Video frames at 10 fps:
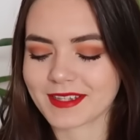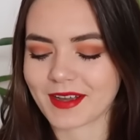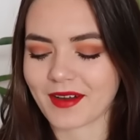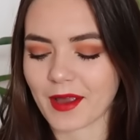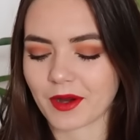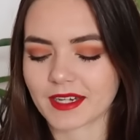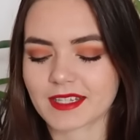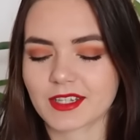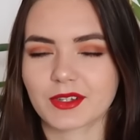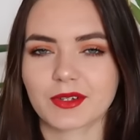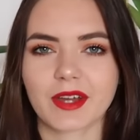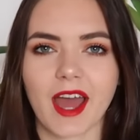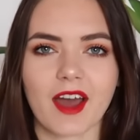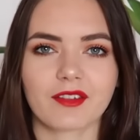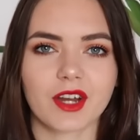So I wanted to
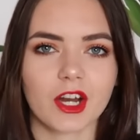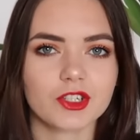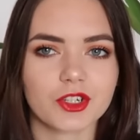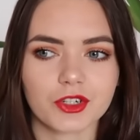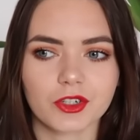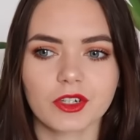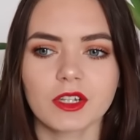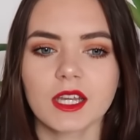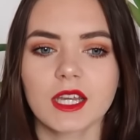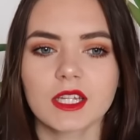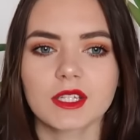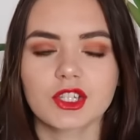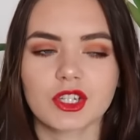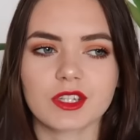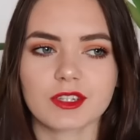have an art journal
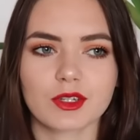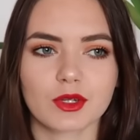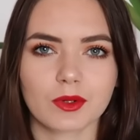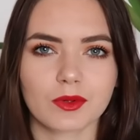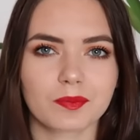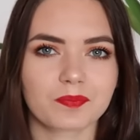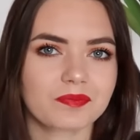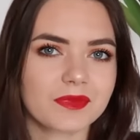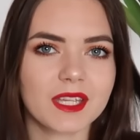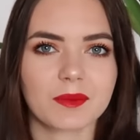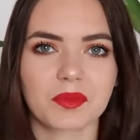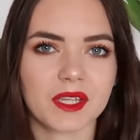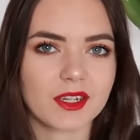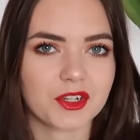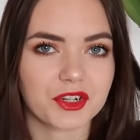just to keep
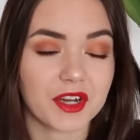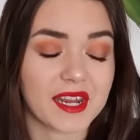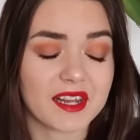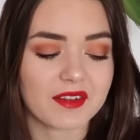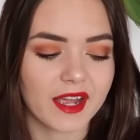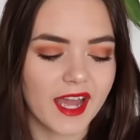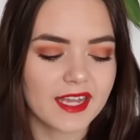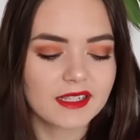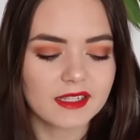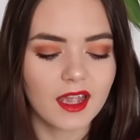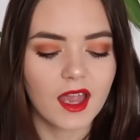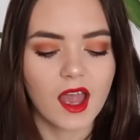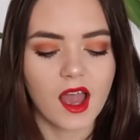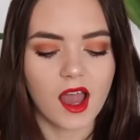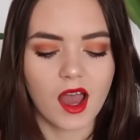being creative, I guess.
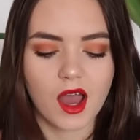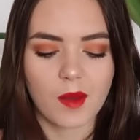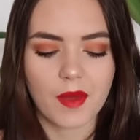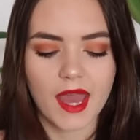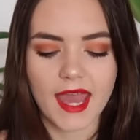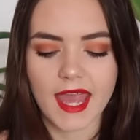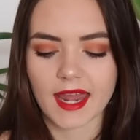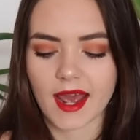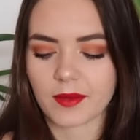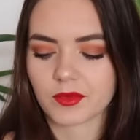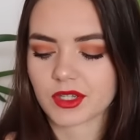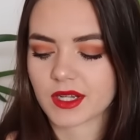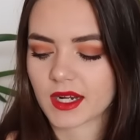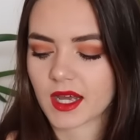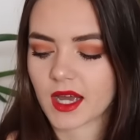And I'm
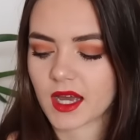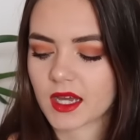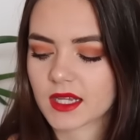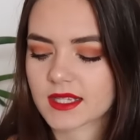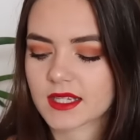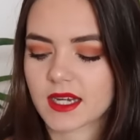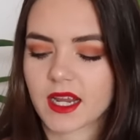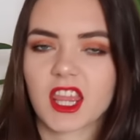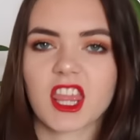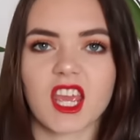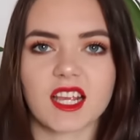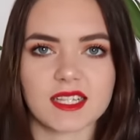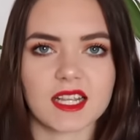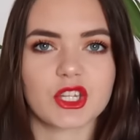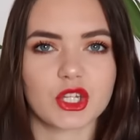just gonna stick
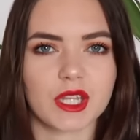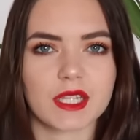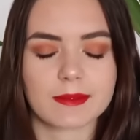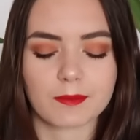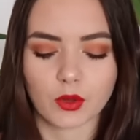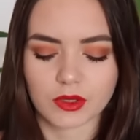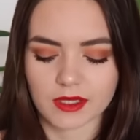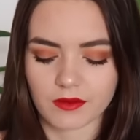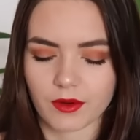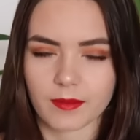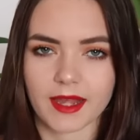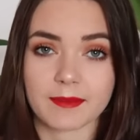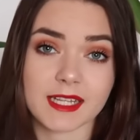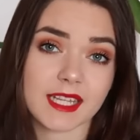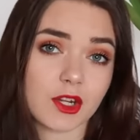things into this, mostly from
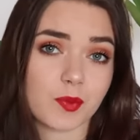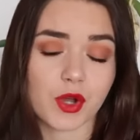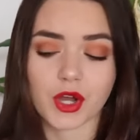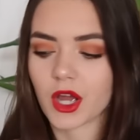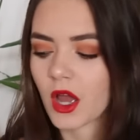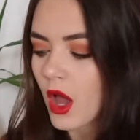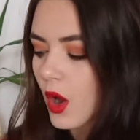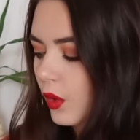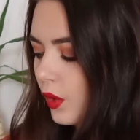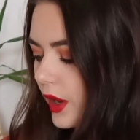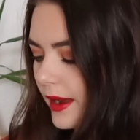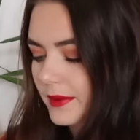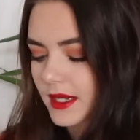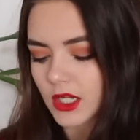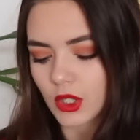like my sketchbook, or
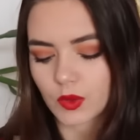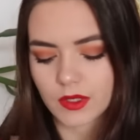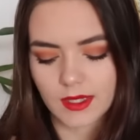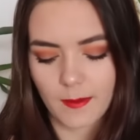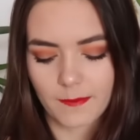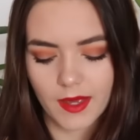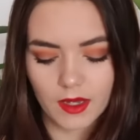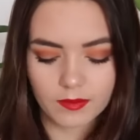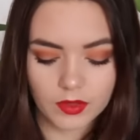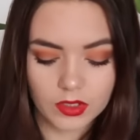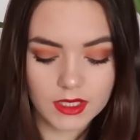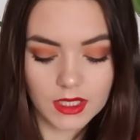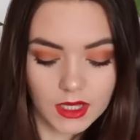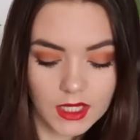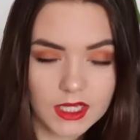I'm gonna use some papers
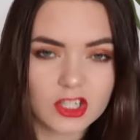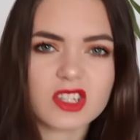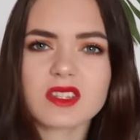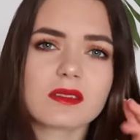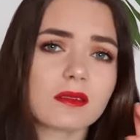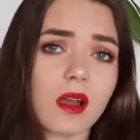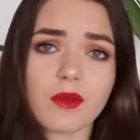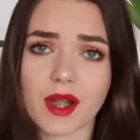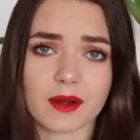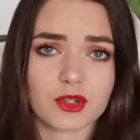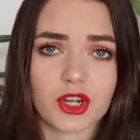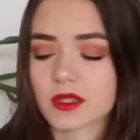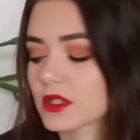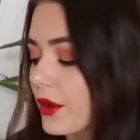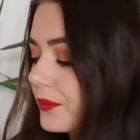in this, just random
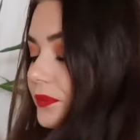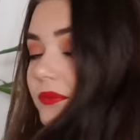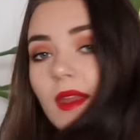shit. So